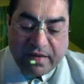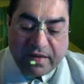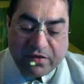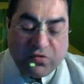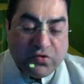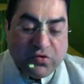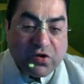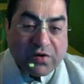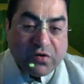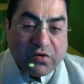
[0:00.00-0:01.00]
You do not
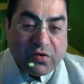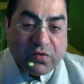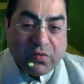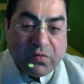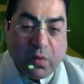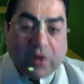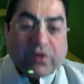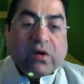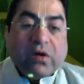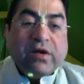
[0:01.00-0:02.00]
know what you're
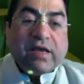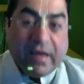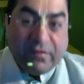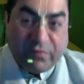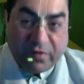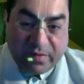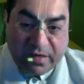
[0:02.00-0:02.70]
going to gain from it.